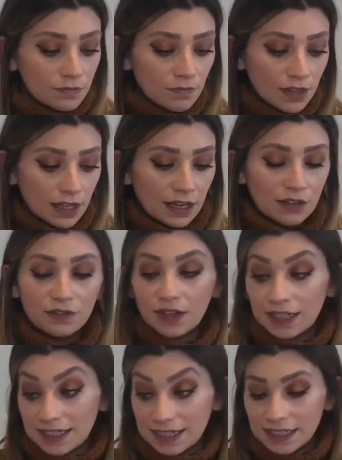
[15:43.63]
if I
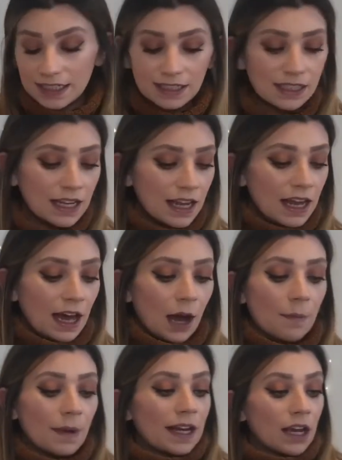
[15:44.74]
need it.
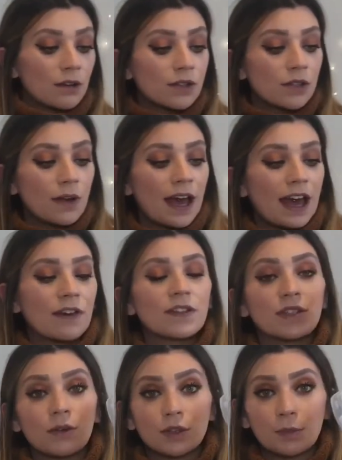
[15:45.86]
And I also have a
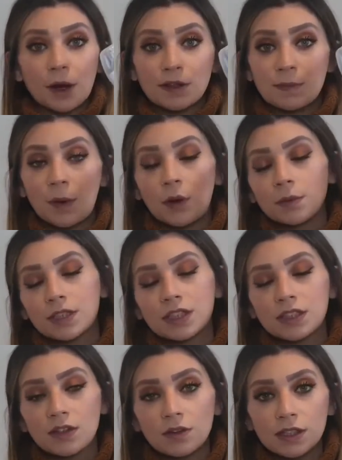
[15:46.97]
Dr. Brown's bottle, which is
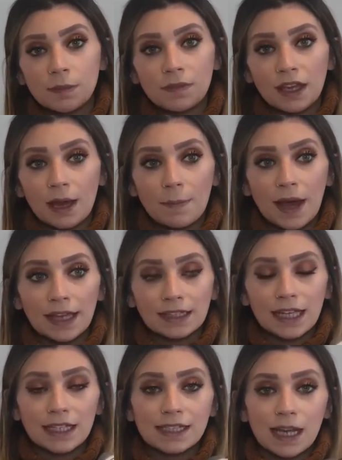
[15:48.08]
not something I packed
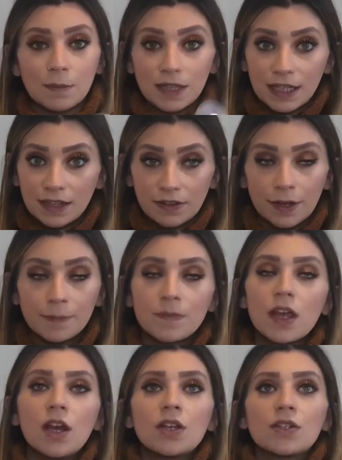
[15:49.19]
last time either.
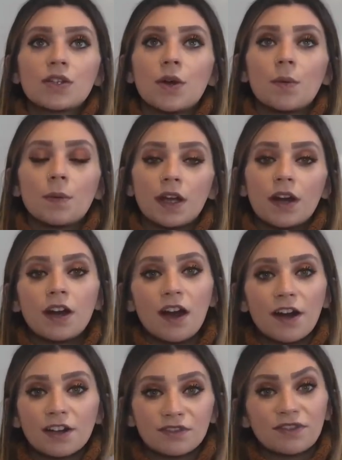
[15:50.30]
So we are
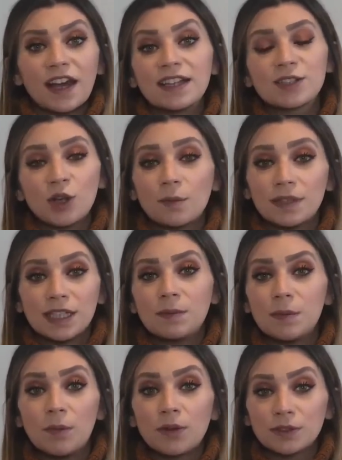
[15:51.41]
hard and fast Tommy Tippy
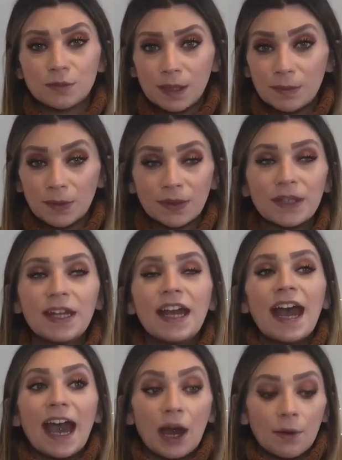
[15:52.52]
bottle people.
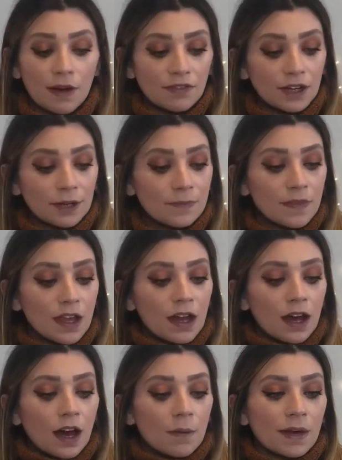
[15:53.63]
However,
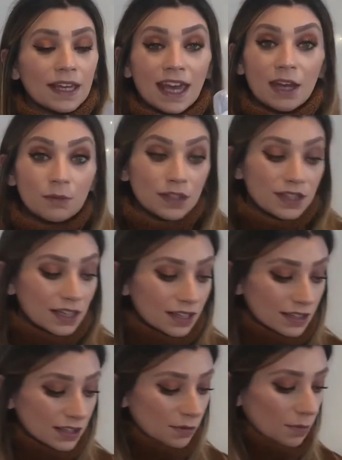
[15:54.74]
again with
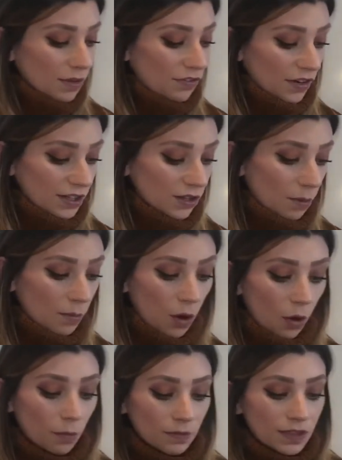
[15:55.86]
Nicholas, when we first got him
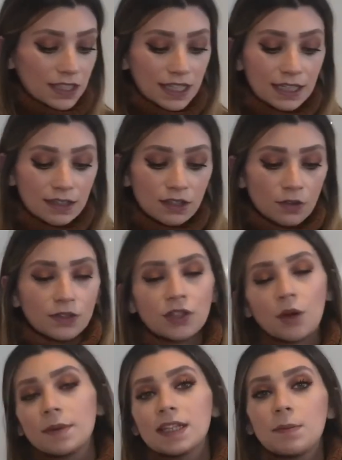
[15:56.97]
home, the teats on the
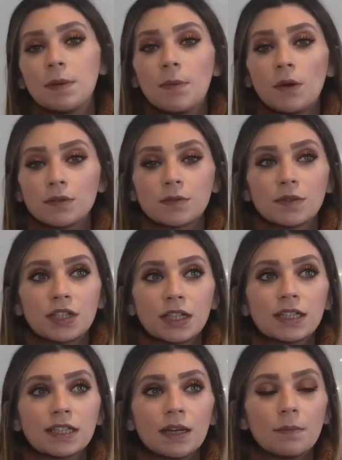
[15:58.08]
Tommy Tippy bottles were
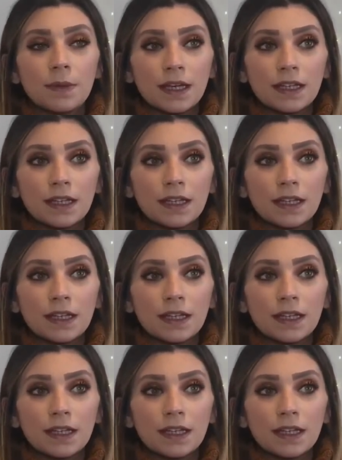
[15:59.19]
just a bit